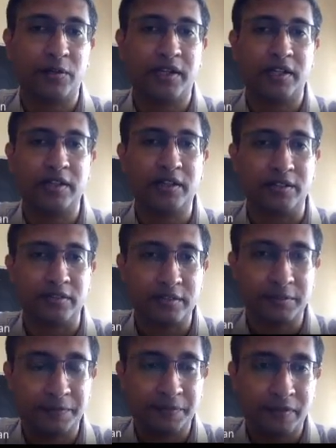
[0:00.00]

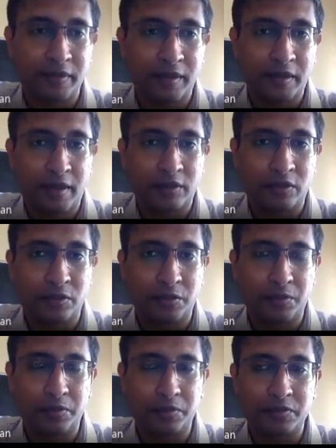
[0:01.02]
years.
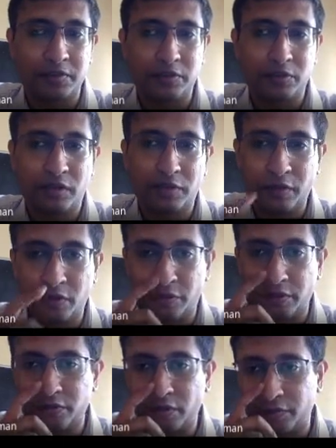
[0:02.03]
So just to give you a
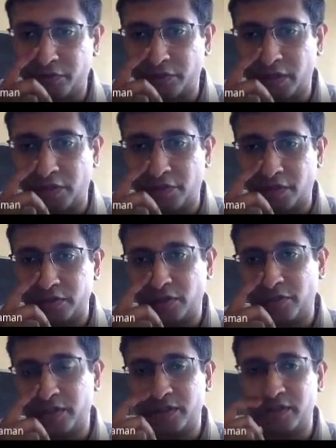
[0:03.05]

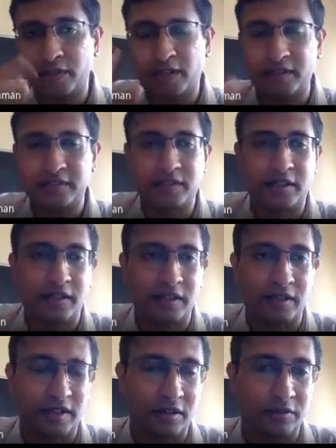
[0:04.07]
philosophical
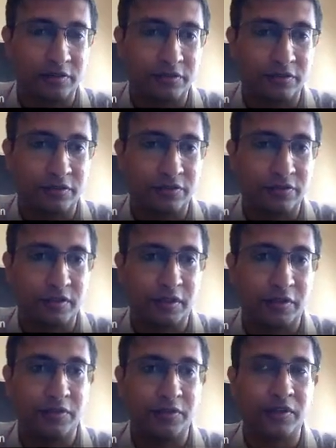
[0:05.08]
understanding of
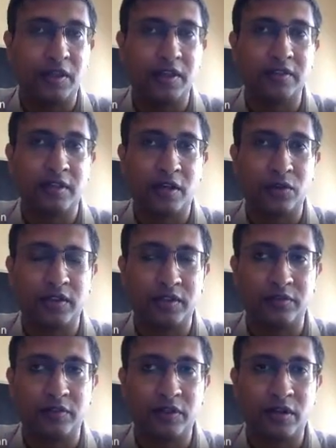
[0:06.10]
the things around
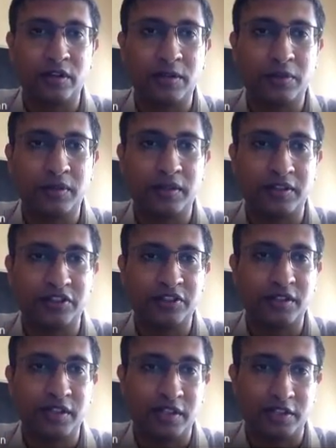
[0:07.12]
us, we talked about the
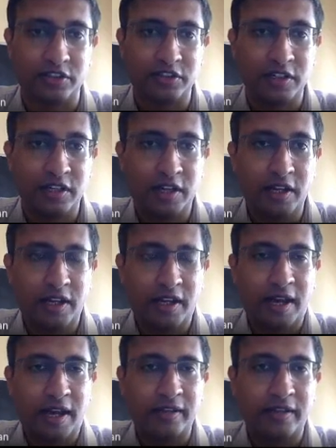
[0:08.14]
digital age.
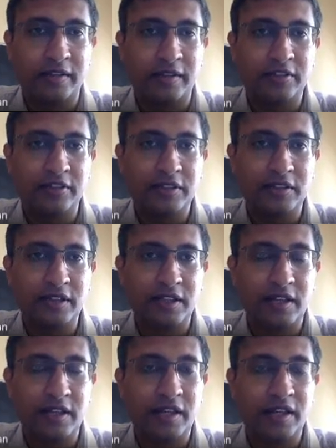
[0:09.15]
And the digital
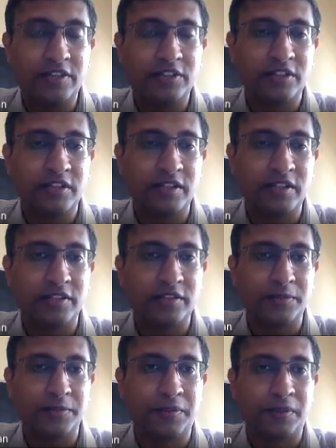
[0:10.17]
age
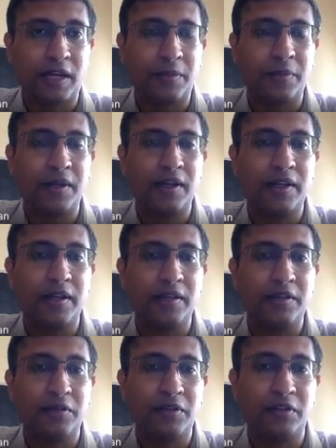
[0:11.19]
is
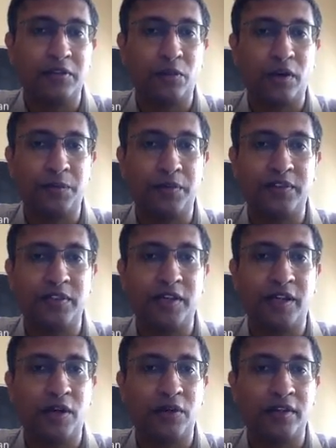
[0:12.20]
primarily what we see
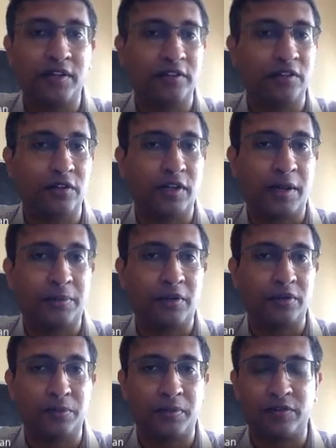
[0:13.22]
around us, our
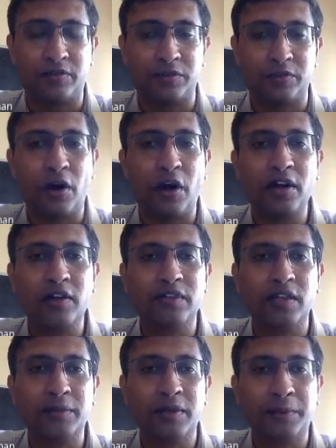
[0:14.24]
laptops, smartphones. All of
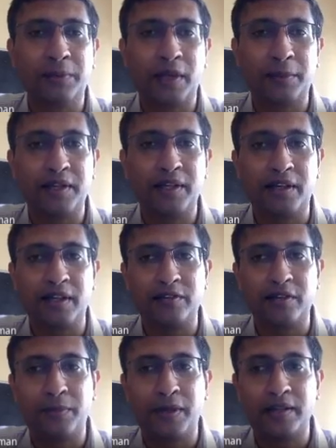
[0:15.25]
them are primarily
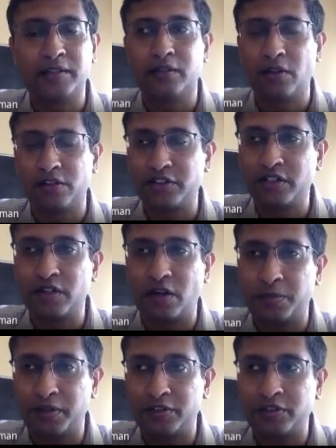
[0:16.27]
driven by this logical
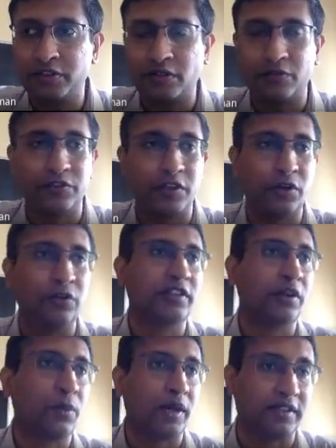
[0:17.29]
operations of zeros
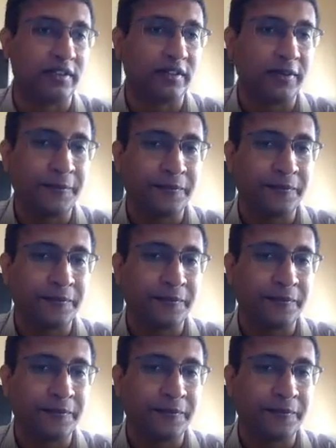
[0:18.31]
and ones.